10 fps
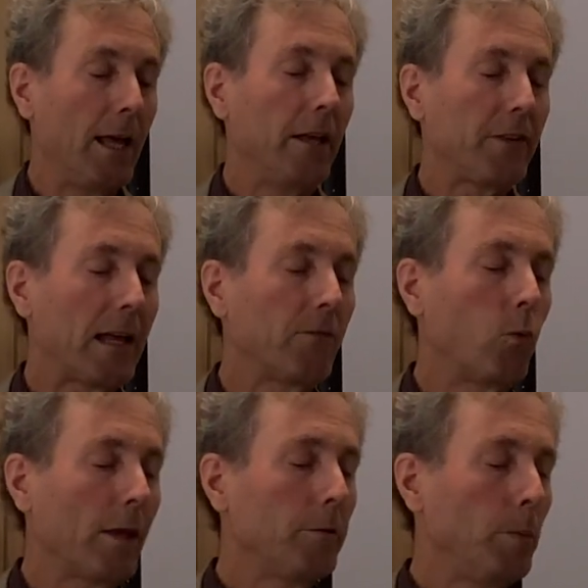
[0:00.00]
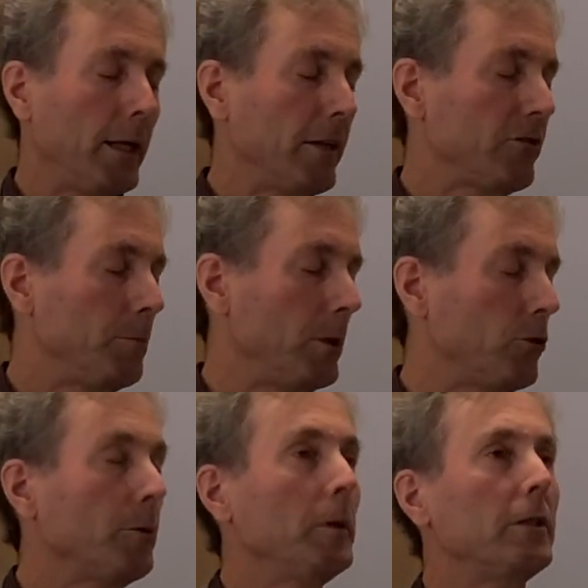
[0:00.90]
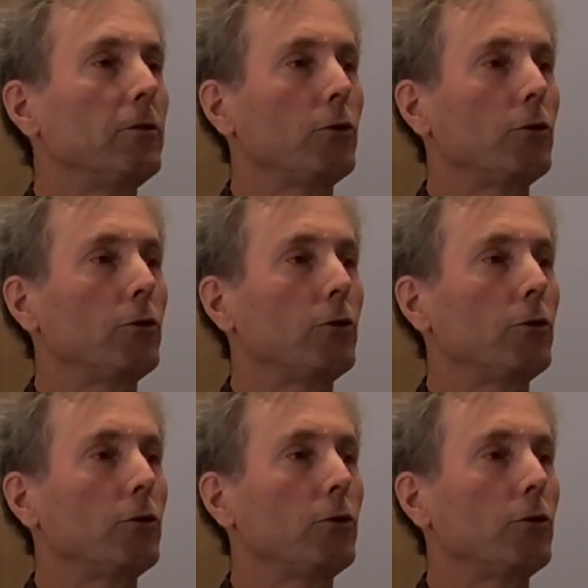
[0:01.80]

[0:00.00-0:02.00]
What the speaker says: is that of whether plague is to be attributed